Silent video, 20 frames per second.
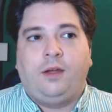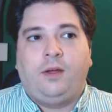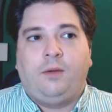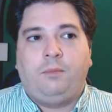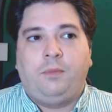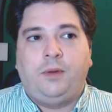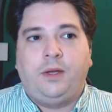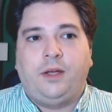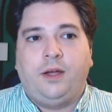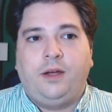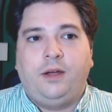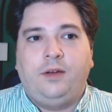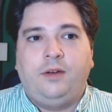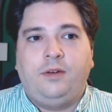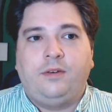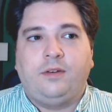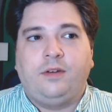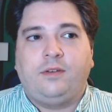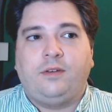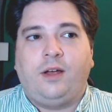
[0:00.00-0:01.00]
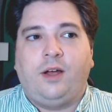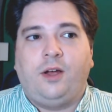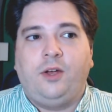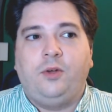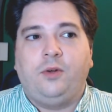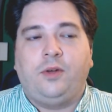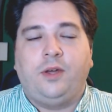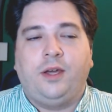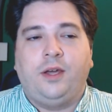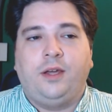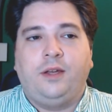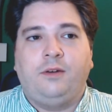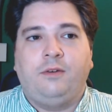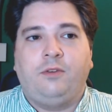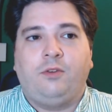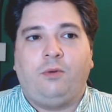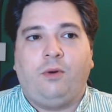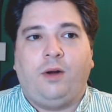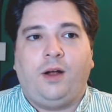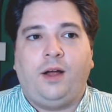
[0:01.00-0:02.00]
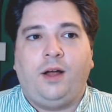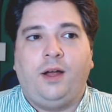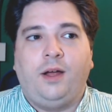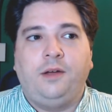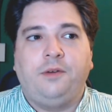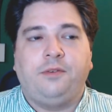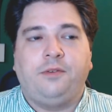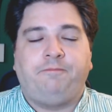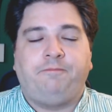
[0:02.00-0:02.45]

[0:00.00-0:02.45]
because that's how you can thrive.